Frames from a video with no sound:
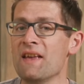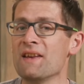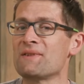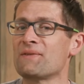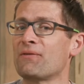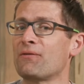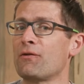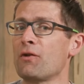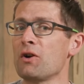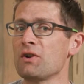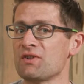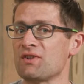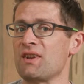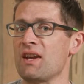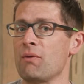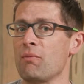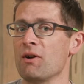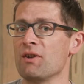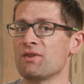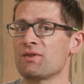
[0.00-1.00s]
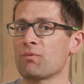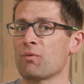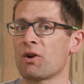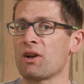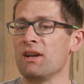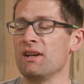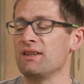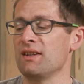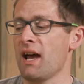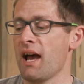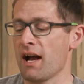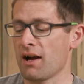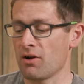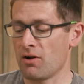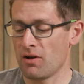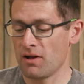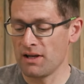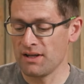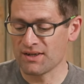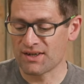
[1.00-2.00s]
this first sequence, we're gonna
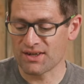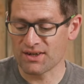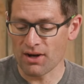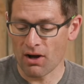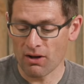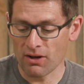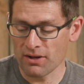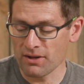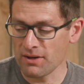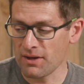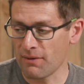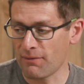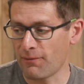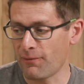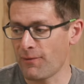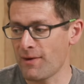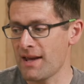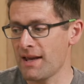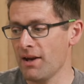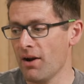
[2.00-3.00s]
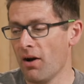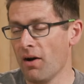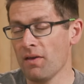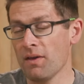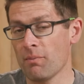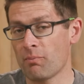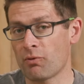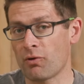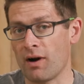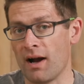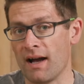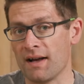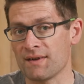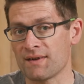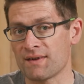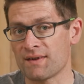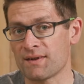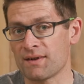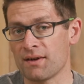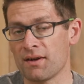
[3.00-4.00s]
tackle installing the feet on the
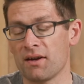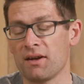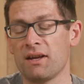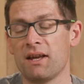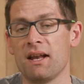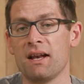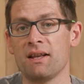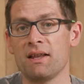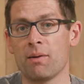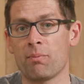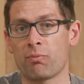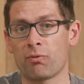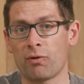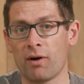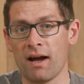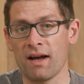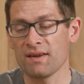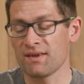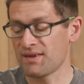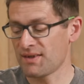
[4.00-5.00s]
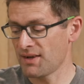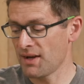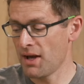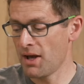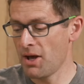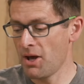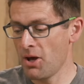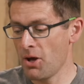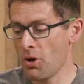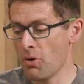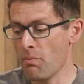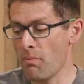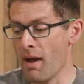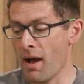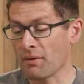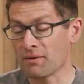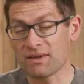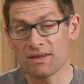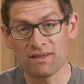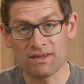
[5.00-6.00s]
press, getting the press
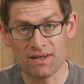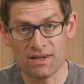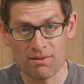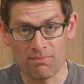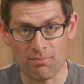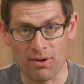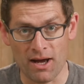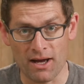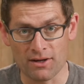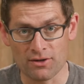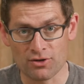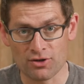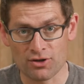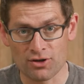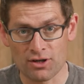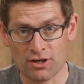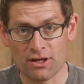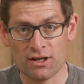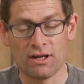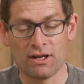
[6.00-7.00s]
mounted to the bench,